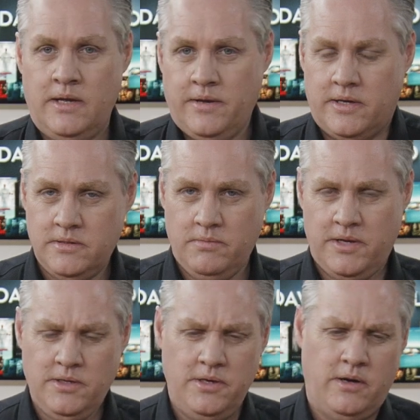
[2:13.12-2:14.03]

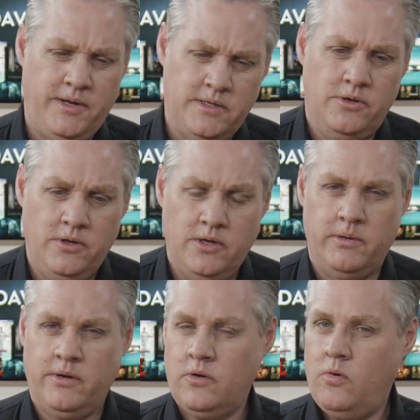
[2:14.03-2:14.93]
Because the ideas are new, we're
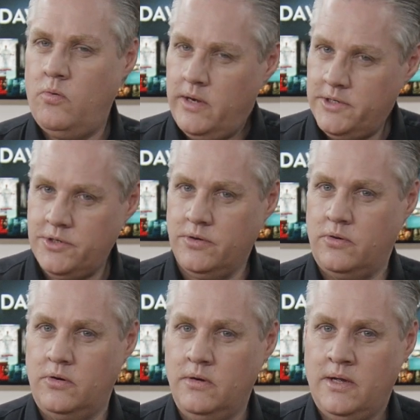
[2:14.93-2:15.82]
not quite
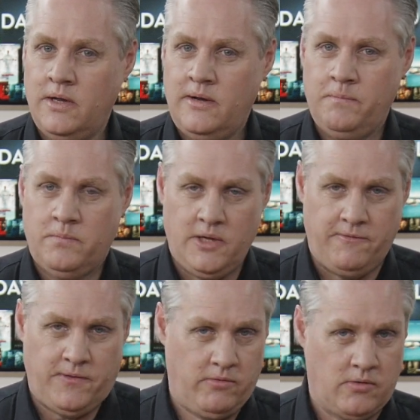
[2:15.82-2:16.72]
sure
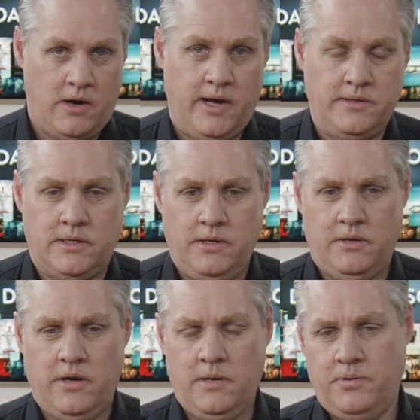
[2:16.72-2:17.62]
if they're right. So you
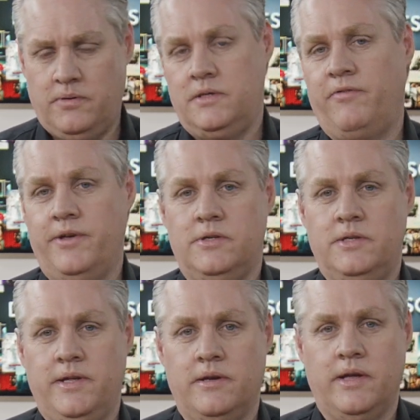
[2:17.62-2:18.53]
kind of put these features
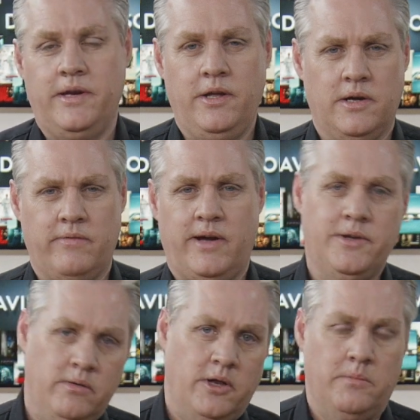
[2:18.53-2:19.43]
in, and then you kind of
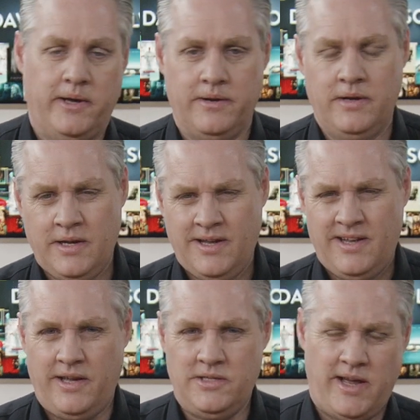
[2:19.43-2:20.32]
argue a lot about
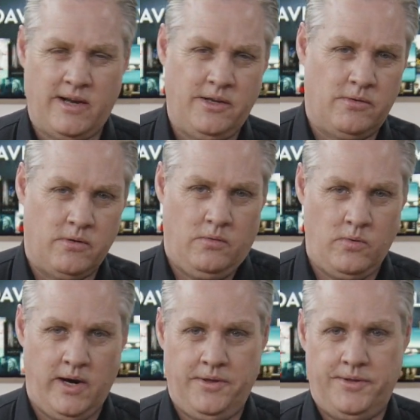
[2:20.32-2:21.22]
exactly the right
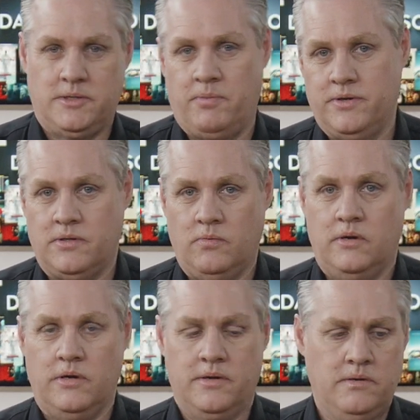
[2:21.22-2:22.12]
way that they're supposed to
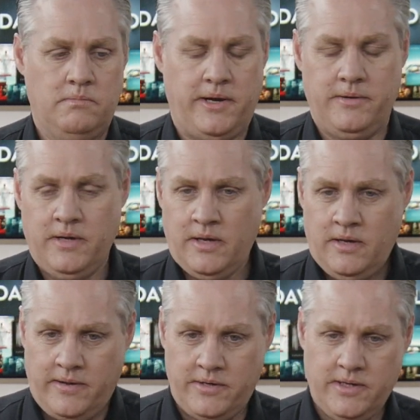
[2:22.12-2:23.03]
work. But
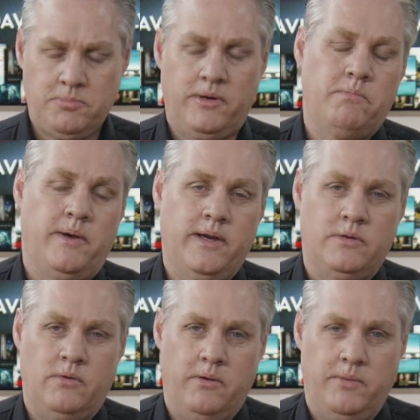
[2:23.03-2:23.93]
it does bring it back to
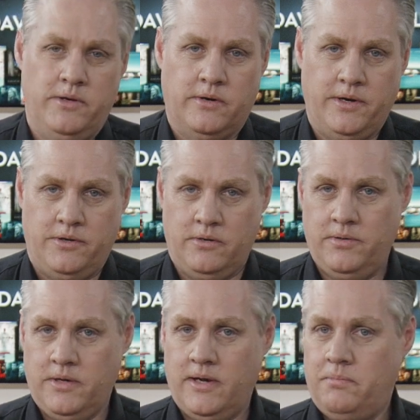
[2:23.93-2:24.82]
what we've been trying to do with
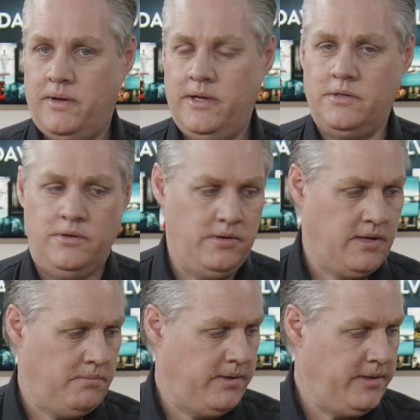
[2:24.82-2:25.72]
the cut page, the new
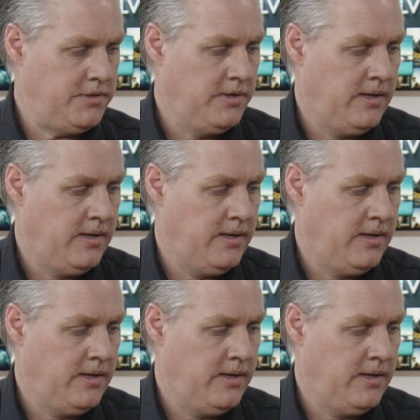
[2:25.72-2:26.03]
cut page,